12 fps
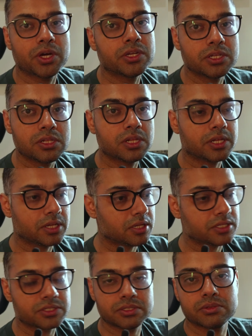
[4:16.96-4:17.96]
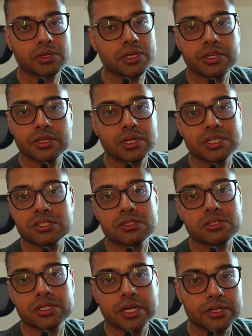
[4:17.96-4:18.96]
Until unless international
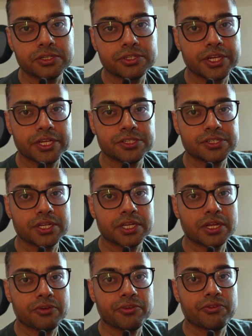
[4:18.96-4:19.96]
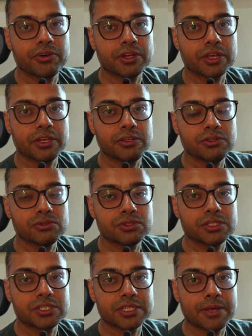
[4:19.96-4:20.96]
standard change and everyone can use
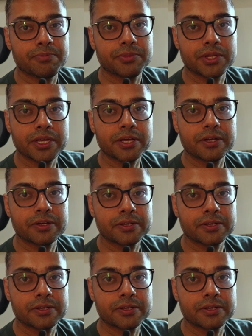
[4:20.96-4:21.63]
the same tech.